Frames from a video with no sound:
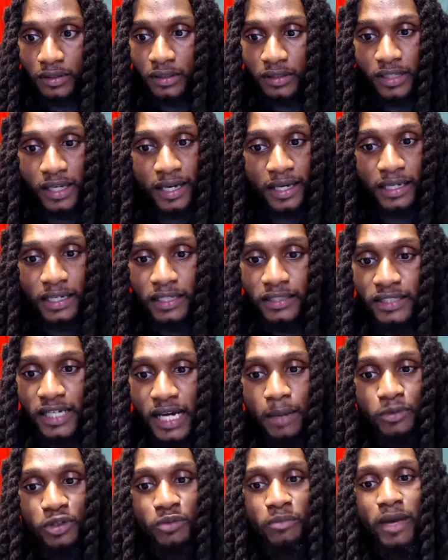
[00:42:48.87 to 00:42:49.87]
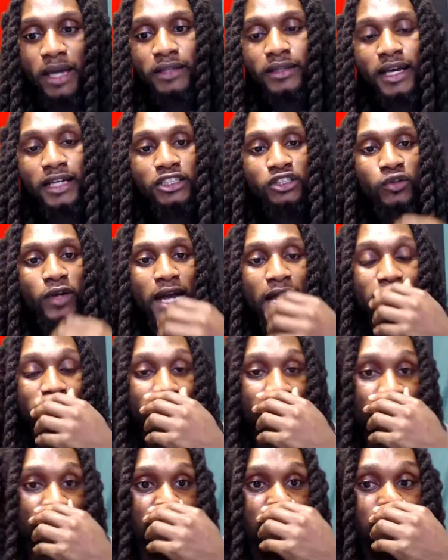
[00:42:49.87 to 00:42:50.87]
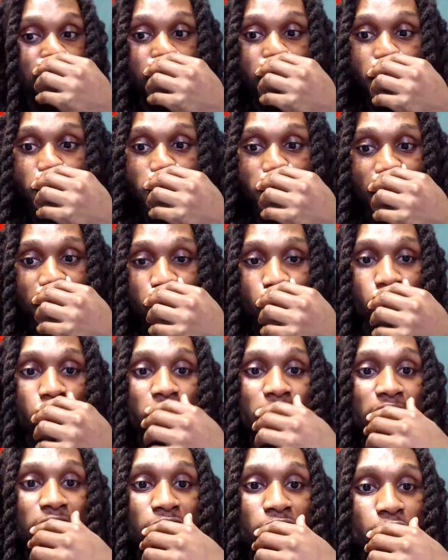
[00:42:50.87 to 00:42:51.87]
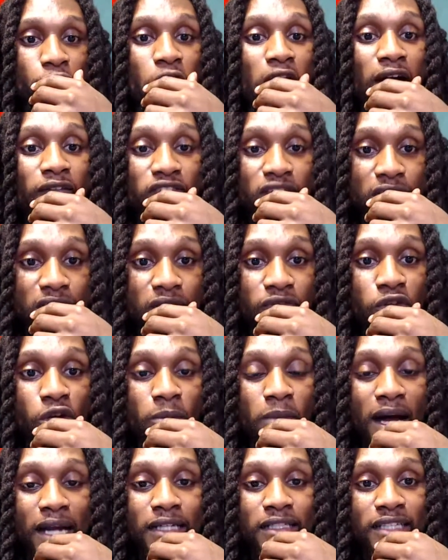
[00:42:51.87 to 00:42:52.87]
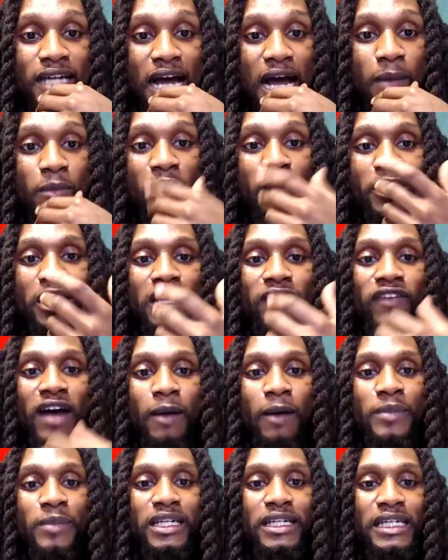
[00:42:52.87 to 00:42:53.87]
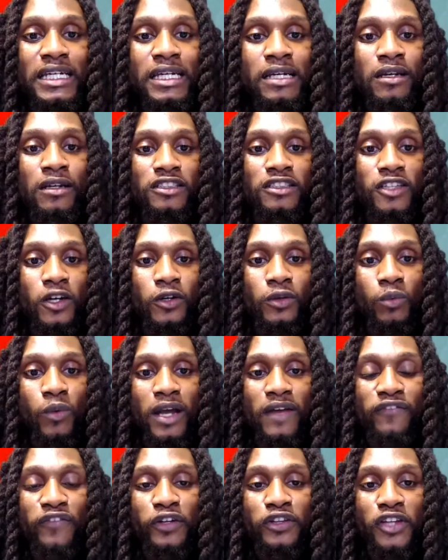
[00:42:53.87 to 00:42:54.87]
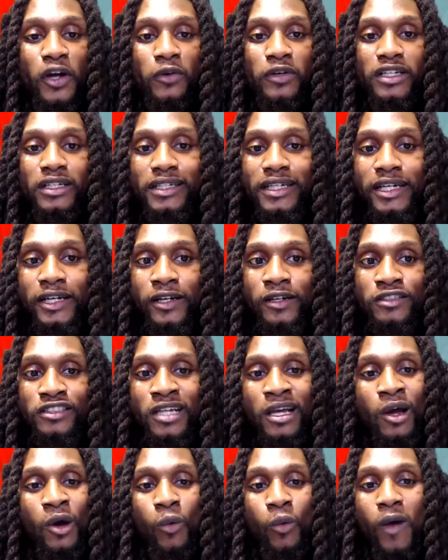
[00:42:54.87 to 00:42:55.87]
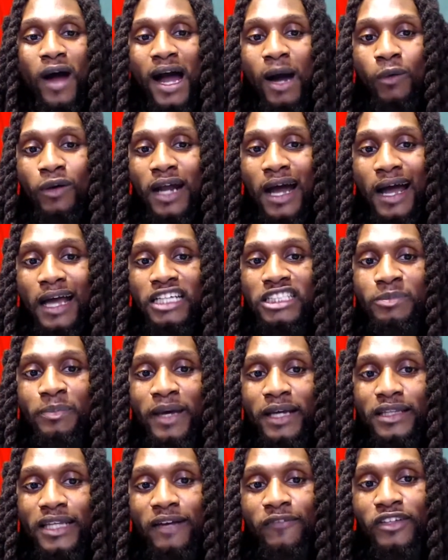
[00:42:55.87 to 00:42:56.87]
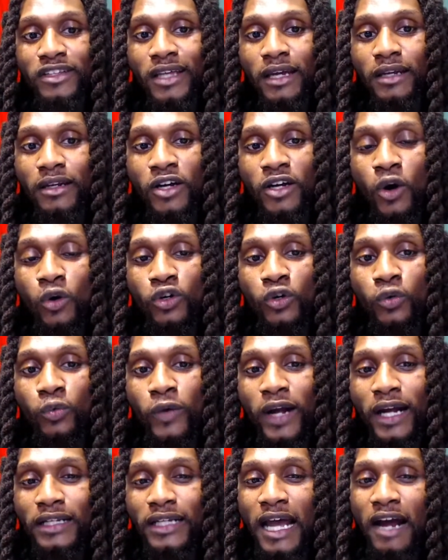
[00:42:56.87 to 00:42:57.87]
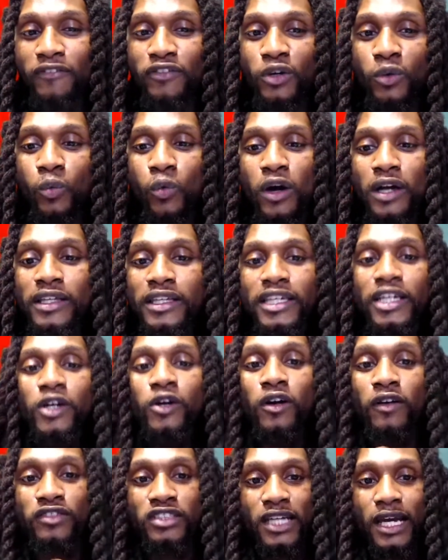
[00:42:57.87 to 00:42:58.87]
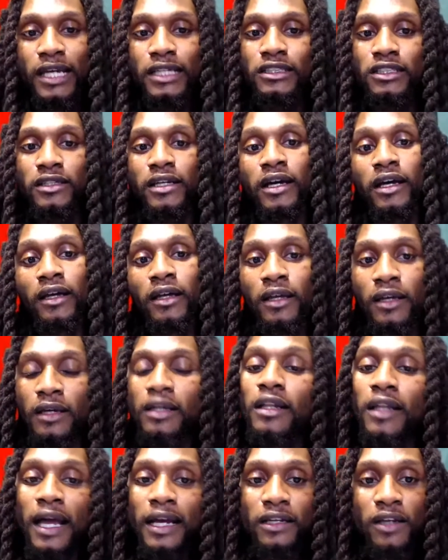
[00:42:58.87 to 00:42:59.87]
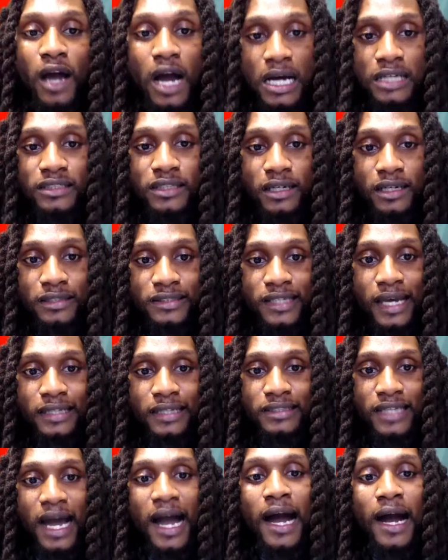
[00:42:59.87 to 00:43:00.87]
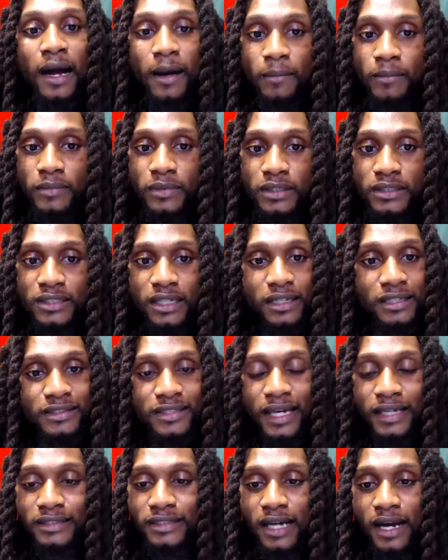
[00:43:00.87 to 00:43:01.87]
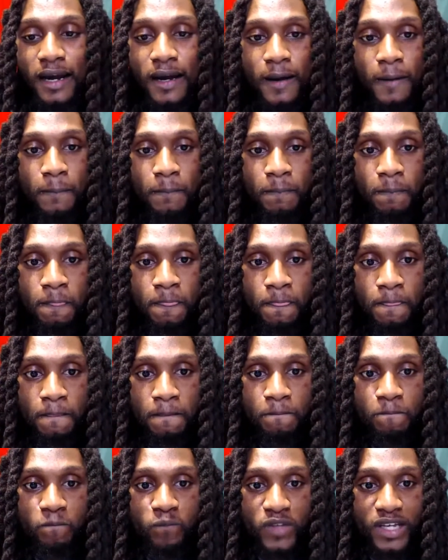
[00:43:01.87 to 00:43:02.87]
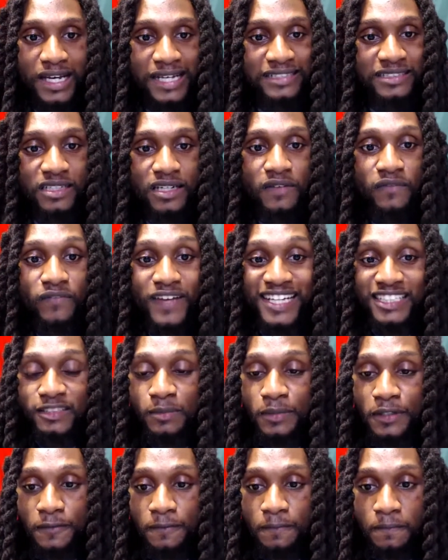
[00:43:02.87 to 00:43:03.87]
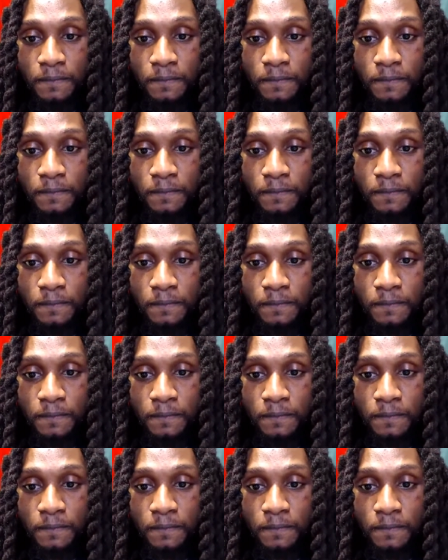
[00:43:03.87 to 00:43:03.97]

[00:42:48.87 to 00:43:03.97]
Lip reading: Yeah, anytime you make that drastic change, like you have to give your body time. I mean, if I've been eating a certain way for 30 years, why would I expect everything to go correct after 1 year of changing that? Like, no, it's going to take time. It's going to take time. It's an investment.